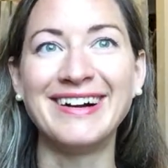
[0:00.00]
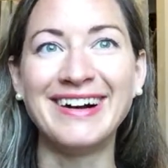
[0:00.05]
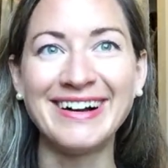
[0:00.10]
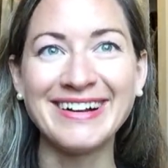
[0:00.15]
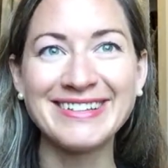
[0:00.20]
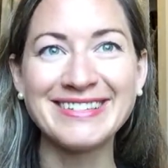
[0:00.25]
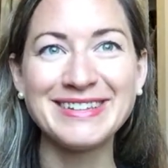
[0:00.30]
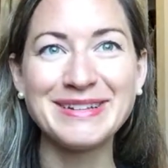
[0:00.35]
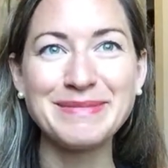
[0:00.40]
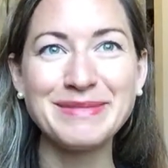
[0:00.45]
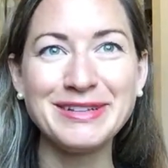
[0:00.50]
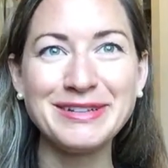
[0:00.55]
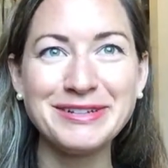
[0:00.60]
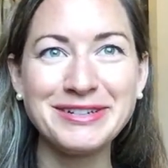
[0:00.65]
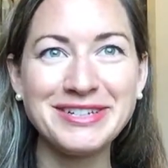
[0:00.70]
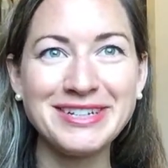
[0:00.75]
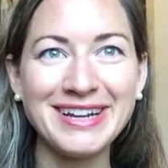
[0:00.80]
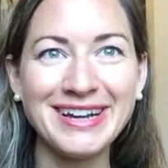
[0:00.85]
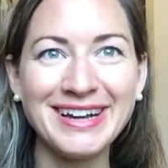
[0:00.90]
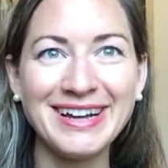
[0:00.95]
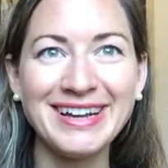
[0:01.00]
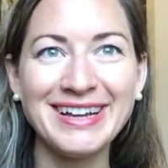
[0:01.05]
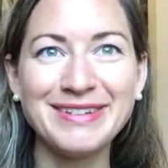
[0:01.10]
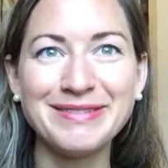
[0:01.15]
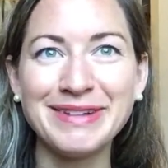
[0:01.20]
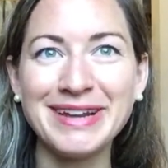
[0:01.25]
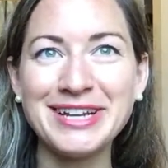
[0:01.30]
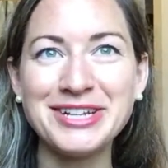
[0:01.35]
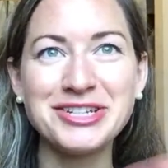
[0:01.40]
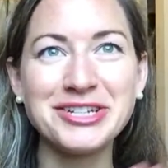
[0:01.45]
Awesome, Lucia and
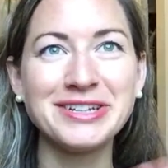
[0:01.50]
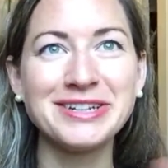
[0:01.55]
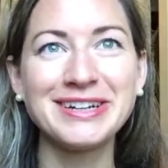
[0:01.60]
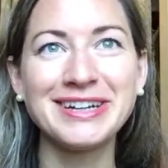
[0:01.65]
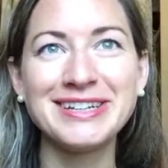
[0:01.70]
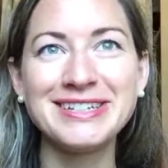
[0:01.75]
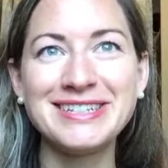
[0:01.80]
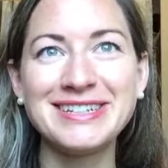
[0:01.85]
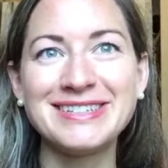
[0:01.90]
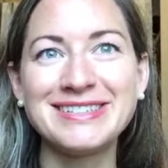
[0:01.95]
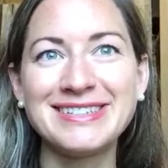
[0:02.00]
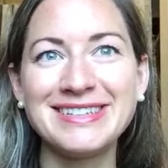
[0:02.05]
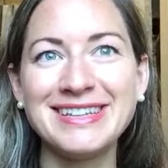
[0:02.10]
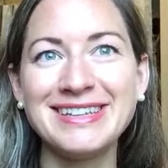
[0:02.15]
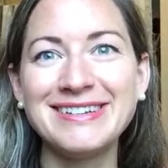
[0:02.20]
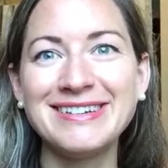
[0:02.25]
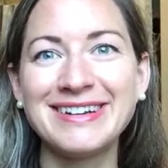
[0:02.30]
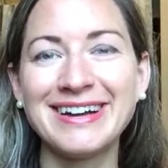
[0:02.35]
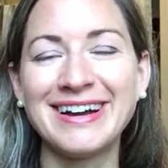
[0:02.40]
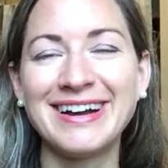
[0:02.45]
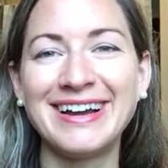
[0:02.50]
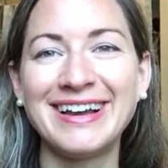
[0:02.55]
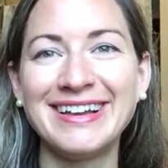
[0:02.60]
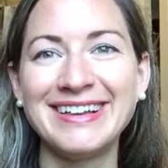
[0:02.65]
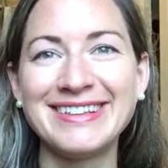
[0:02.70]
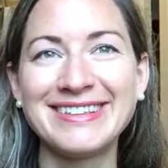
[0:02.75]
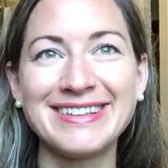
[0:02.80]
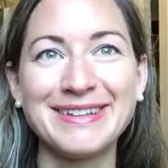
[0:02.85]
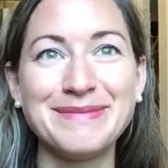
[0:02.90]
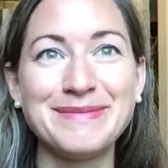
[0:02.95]
Rachel, good to see you
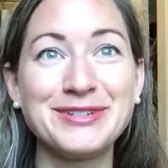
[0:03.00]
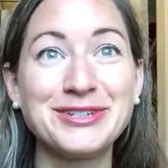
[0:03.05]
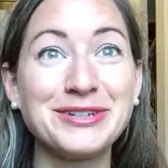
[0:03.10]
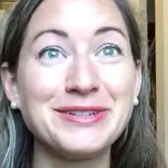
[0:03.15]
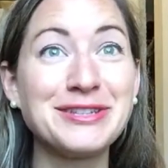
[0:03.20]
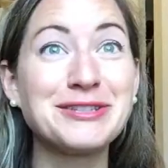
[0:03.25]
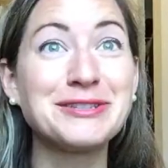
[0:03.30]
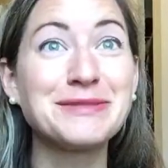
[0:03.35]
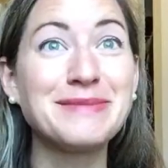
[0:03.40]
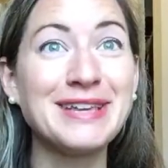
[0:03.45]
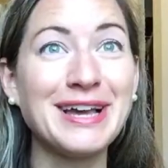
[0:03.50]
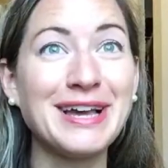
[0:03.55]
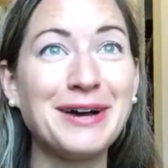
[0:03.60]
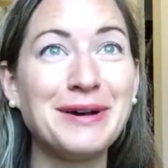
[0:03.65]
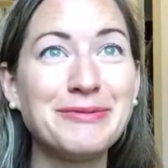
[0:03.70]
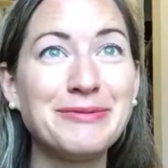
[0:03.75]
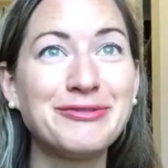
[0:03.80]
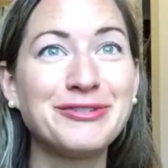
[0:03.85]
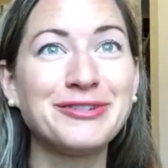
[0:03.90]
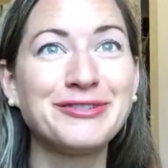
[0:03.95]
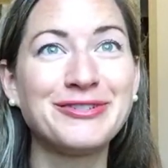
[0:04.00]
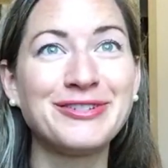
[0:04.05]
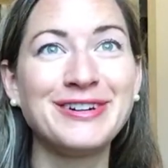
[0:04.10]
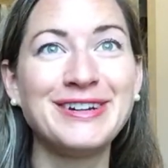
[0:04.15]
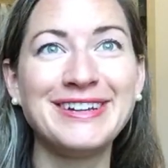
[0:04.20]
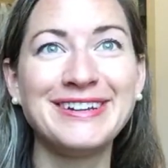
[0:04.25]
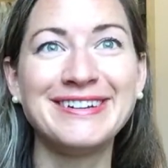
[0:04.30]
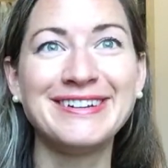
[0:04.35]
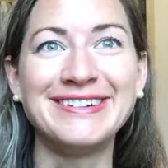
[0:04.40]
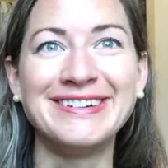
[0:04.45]
guys. I'm sure this will be helpful for
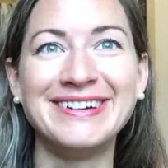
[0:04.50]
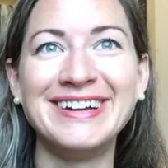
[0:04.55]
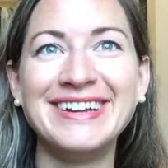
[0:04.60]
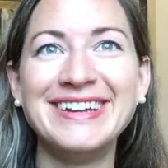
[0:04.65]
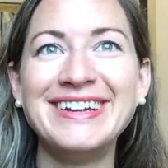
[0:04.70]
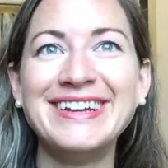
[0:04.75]
you.